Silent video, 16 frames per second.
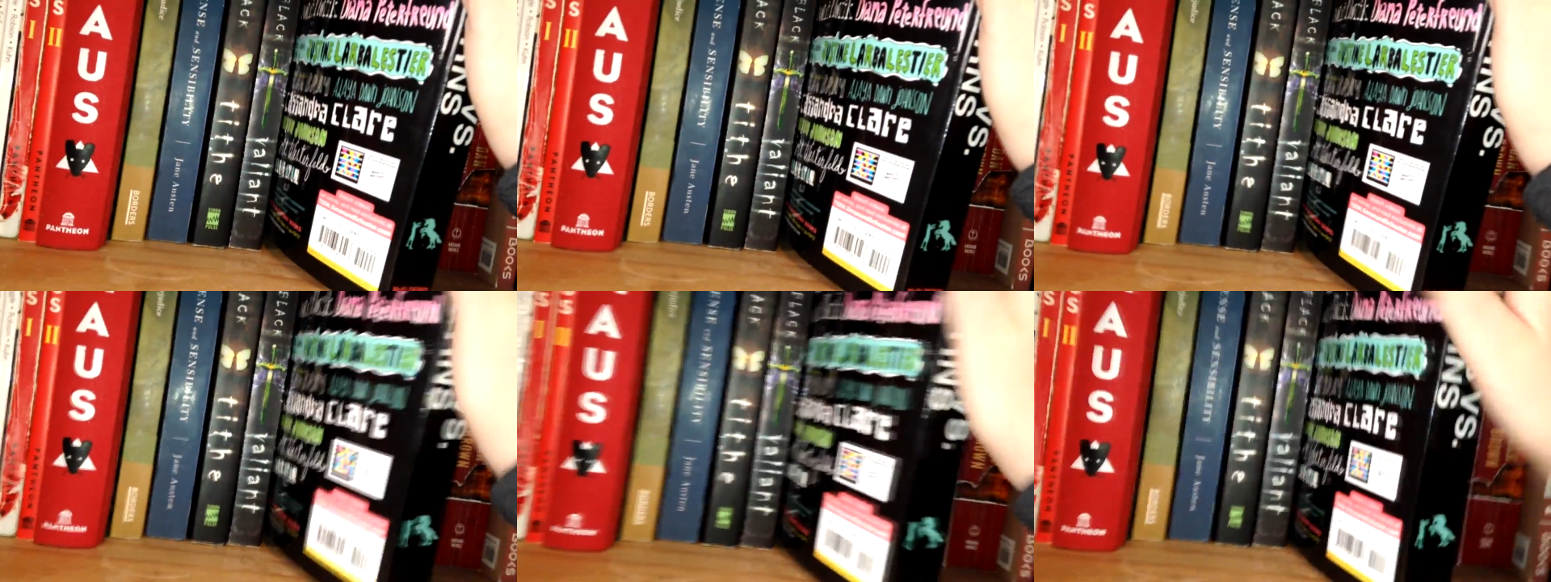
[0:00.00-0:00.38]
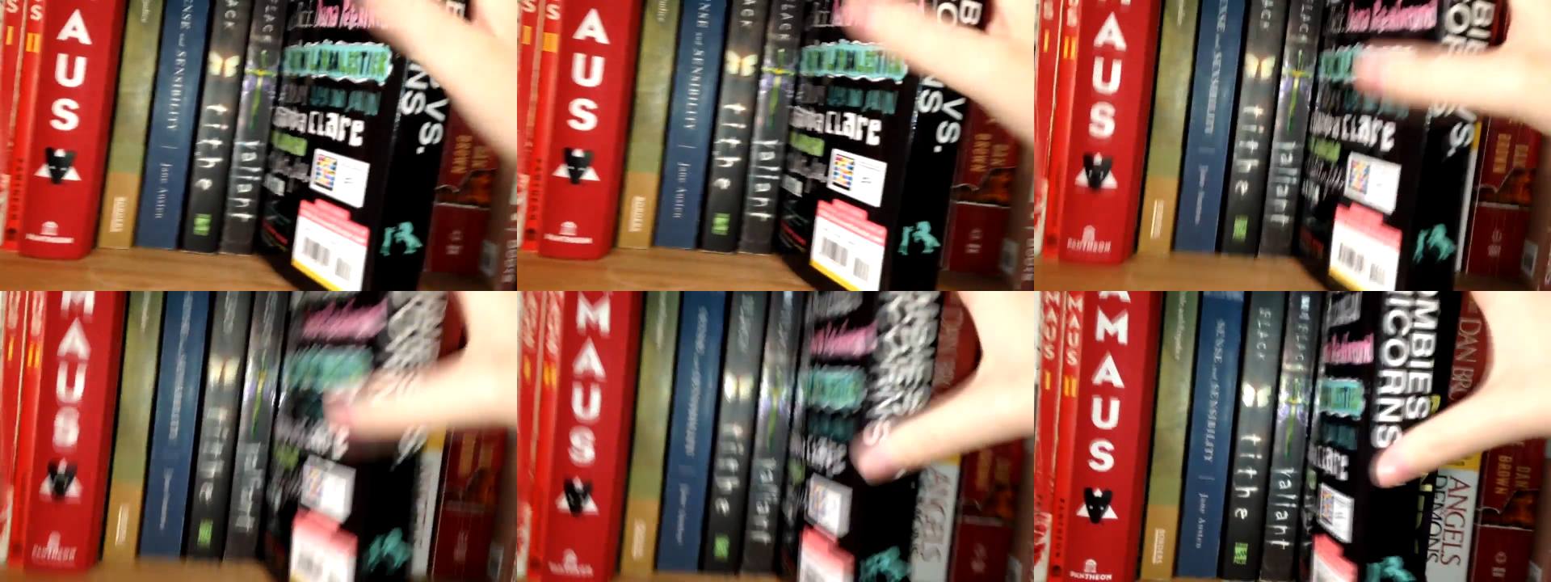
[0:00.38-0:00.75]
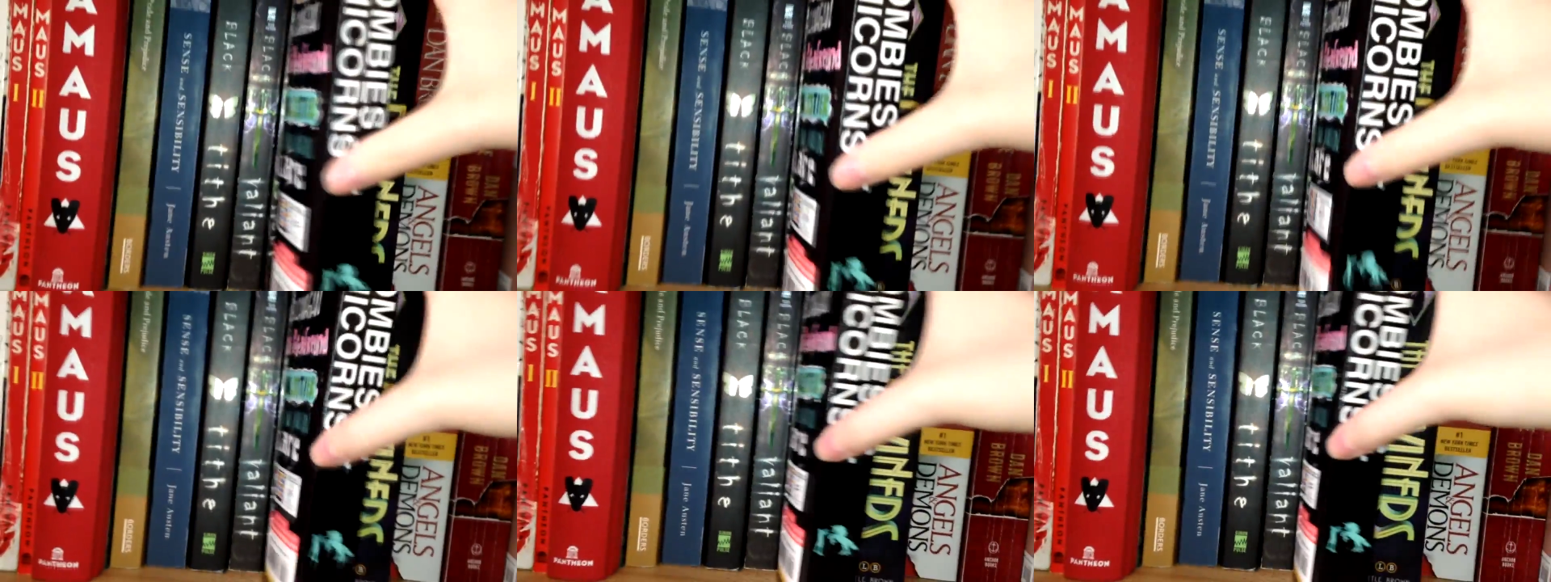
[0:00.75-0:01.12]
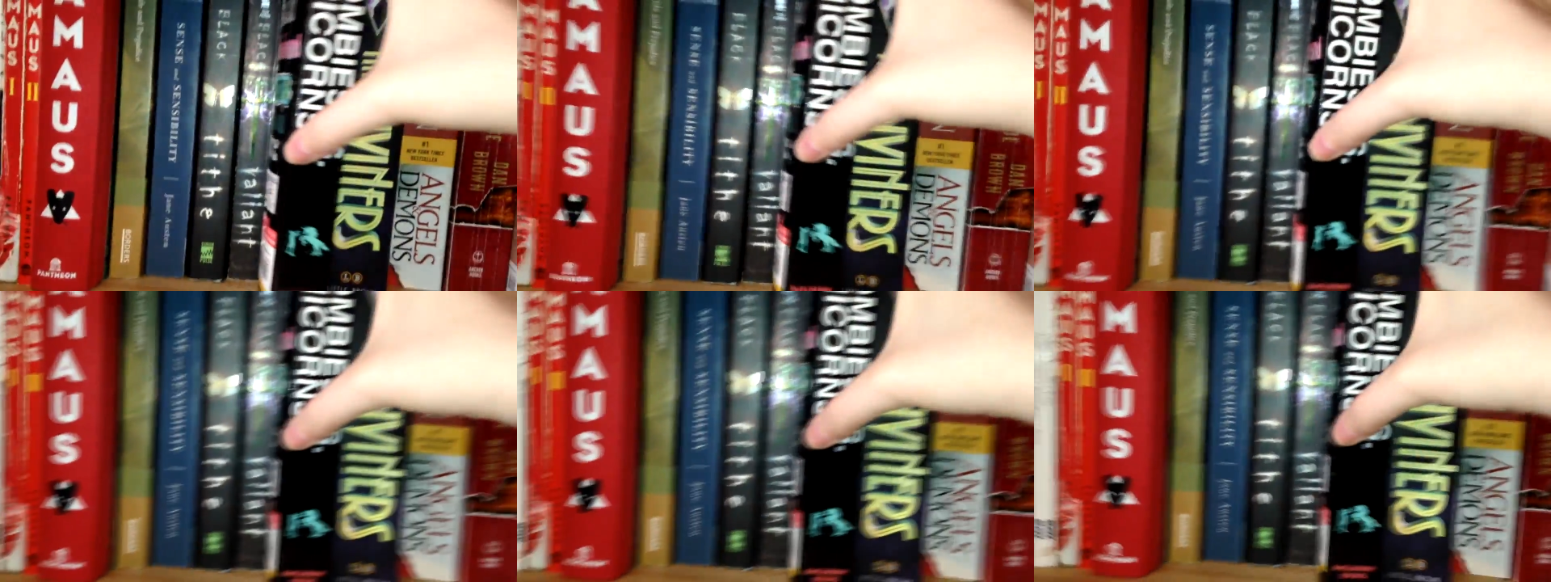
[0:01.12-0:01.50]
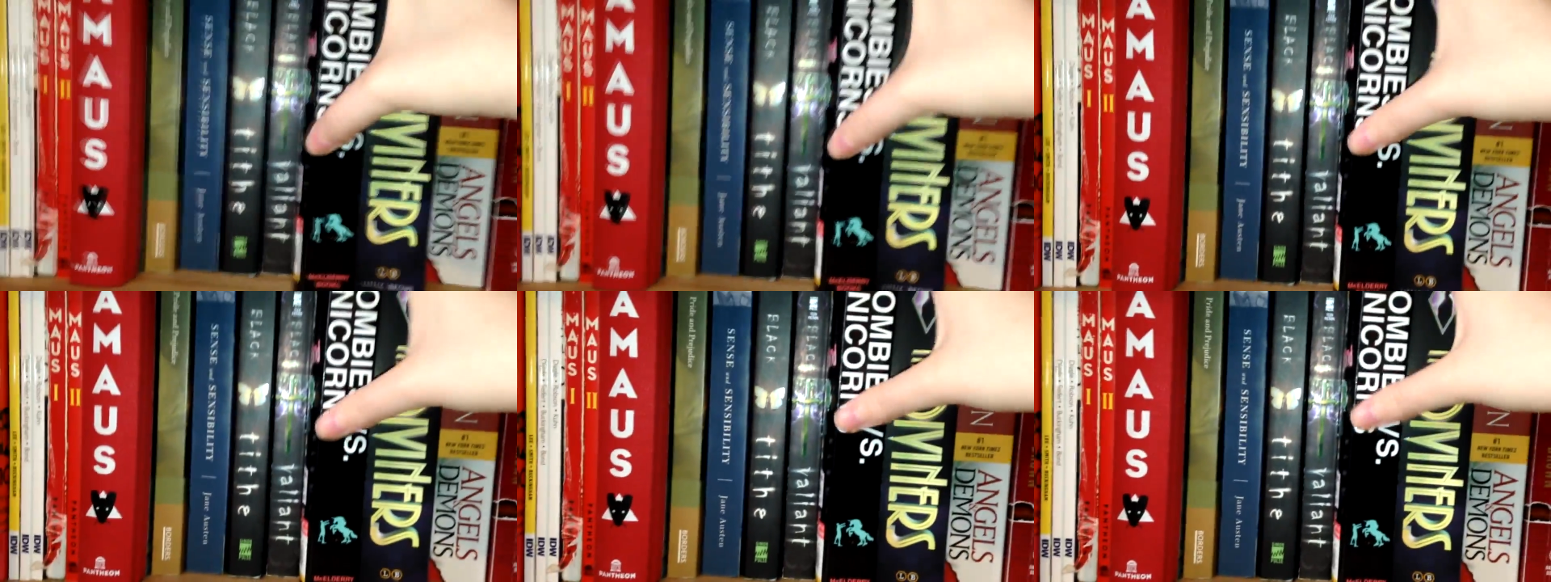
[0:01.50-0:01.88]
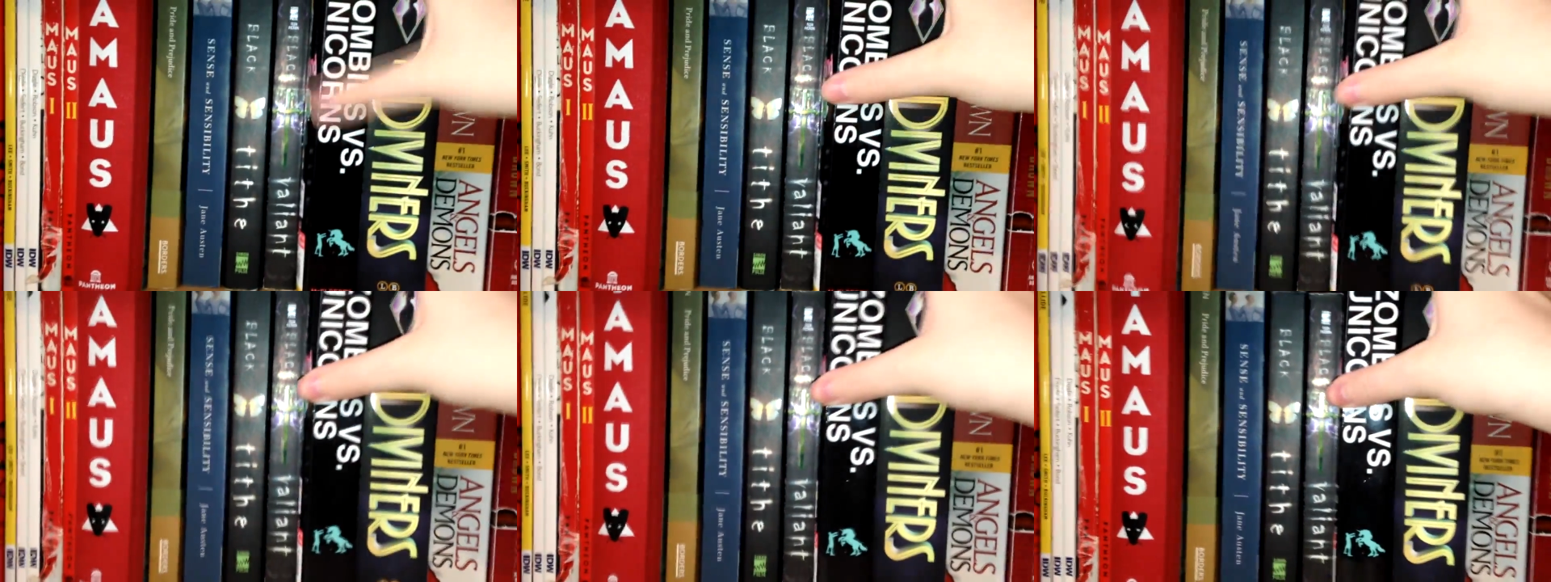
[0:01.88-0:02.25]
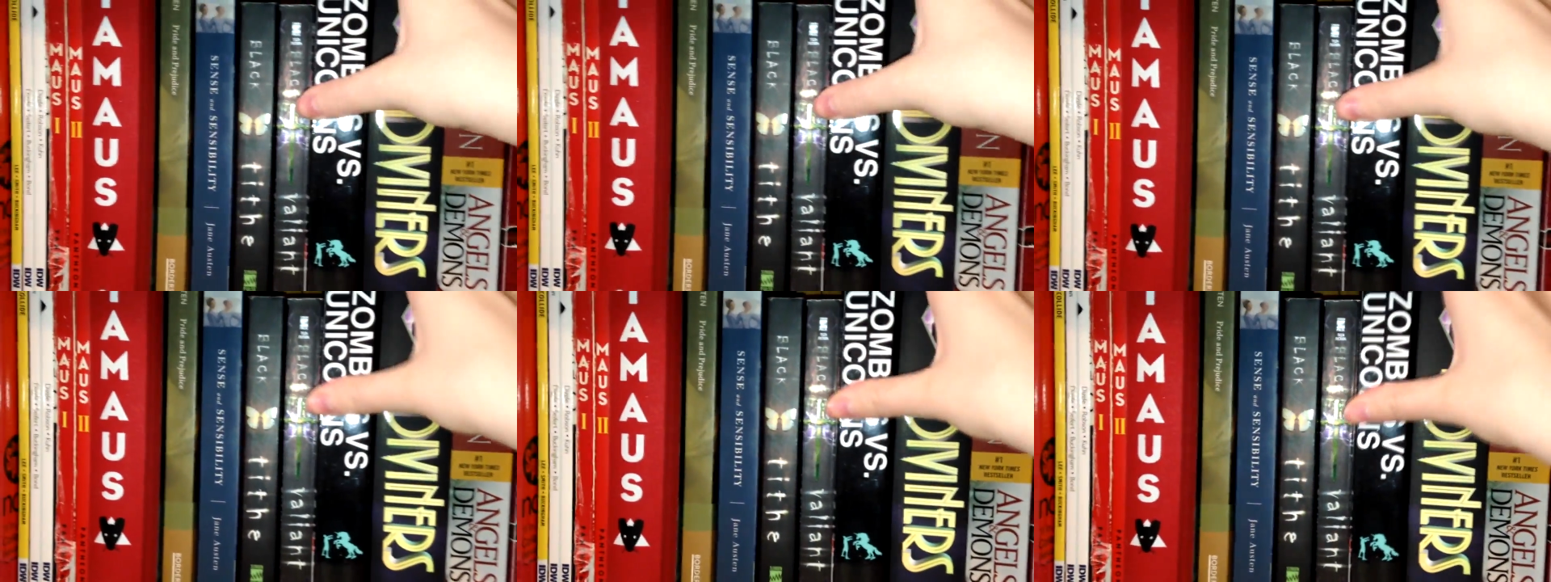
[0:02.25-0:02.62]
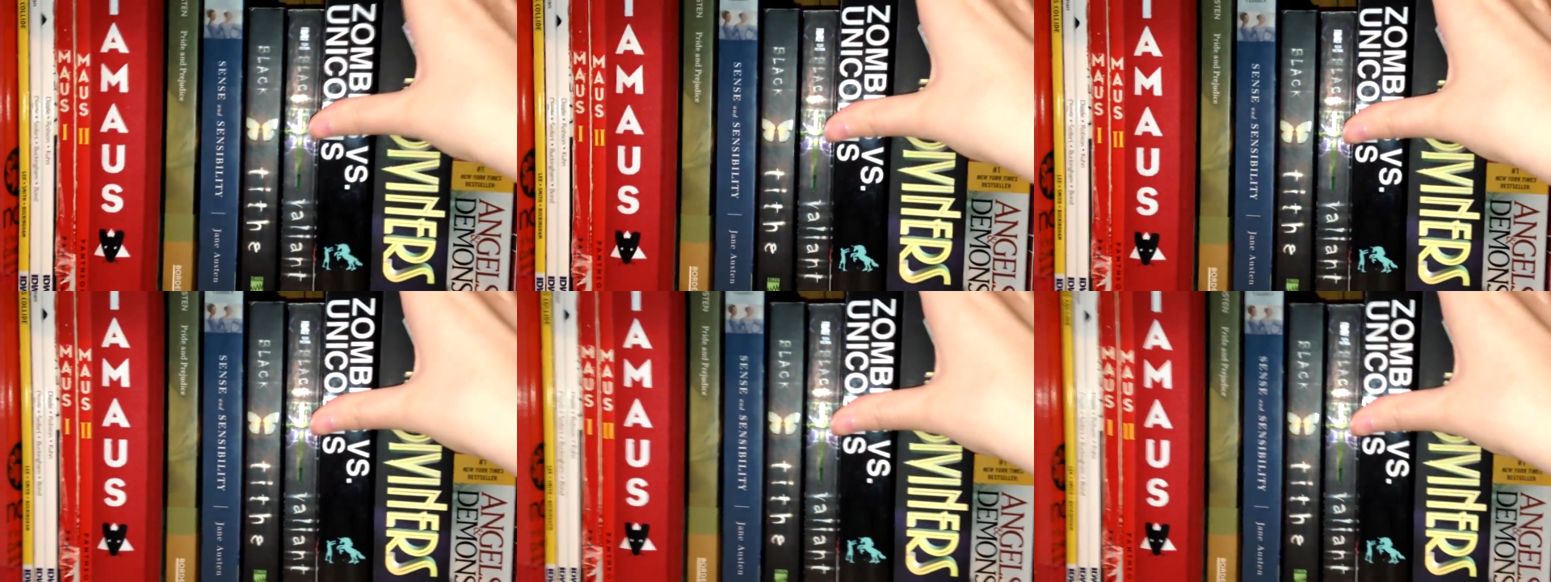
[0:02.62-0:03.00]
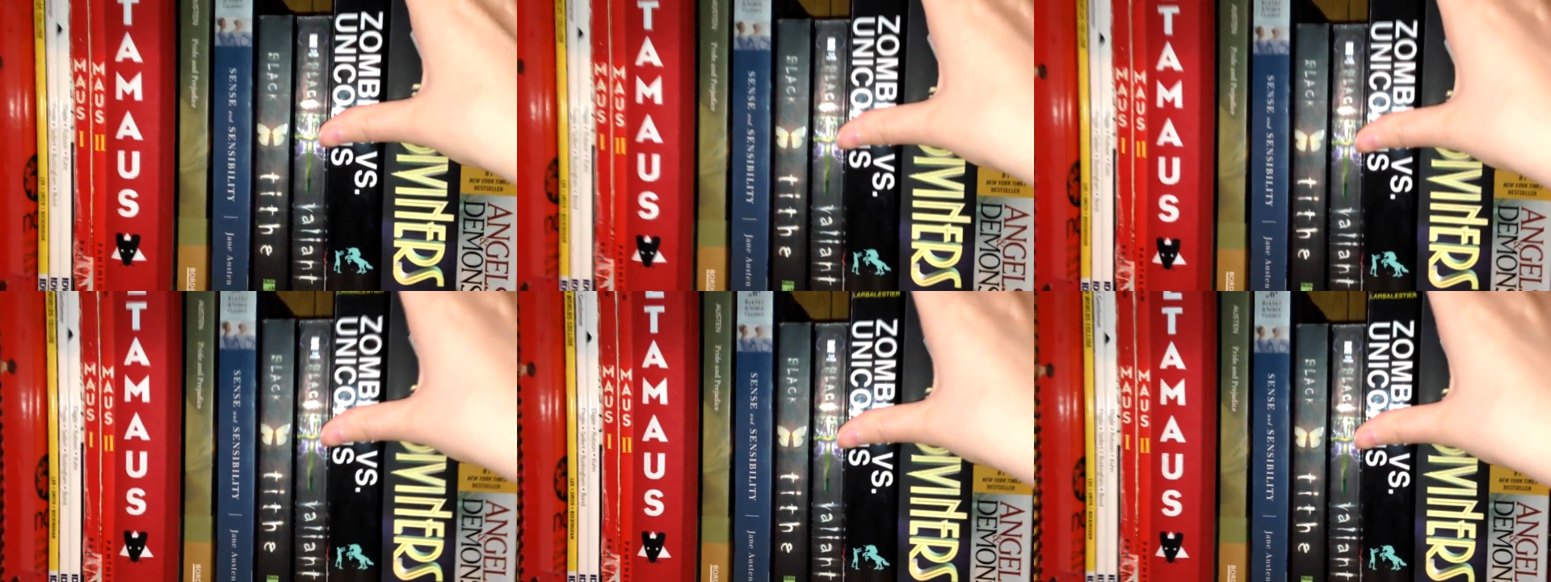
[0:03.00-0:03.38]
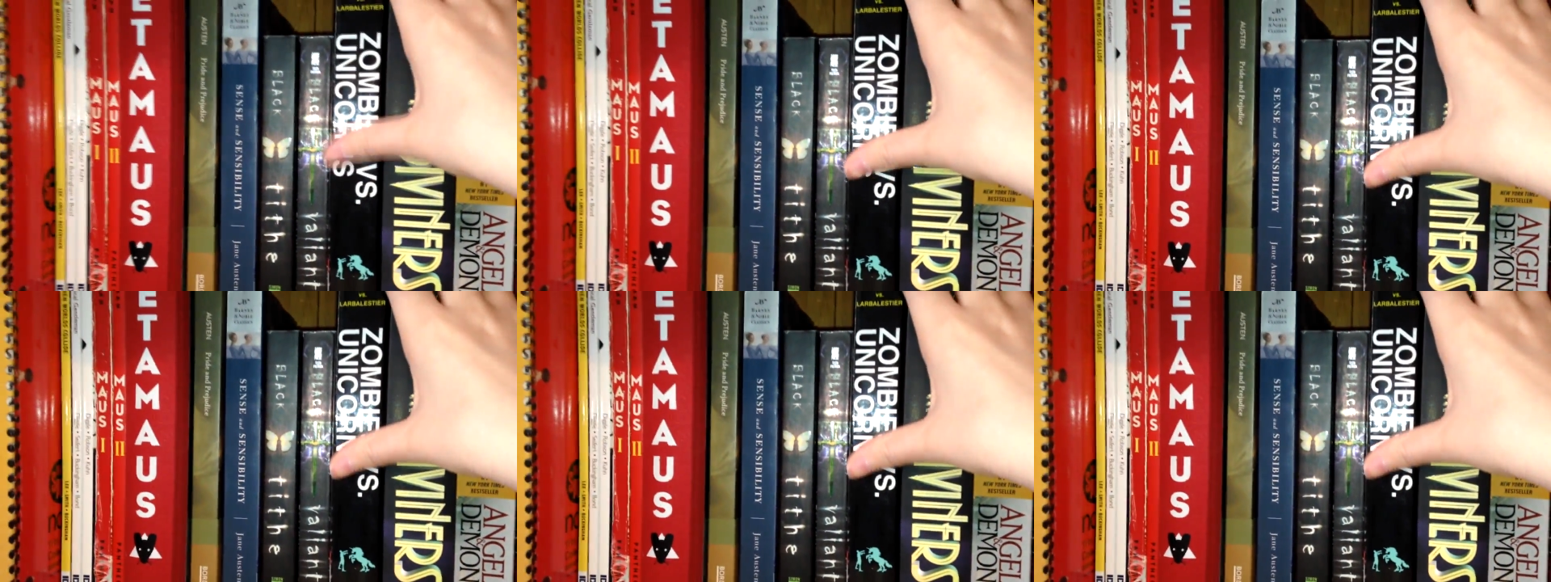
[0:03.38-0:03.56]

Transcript: (no speaker visible)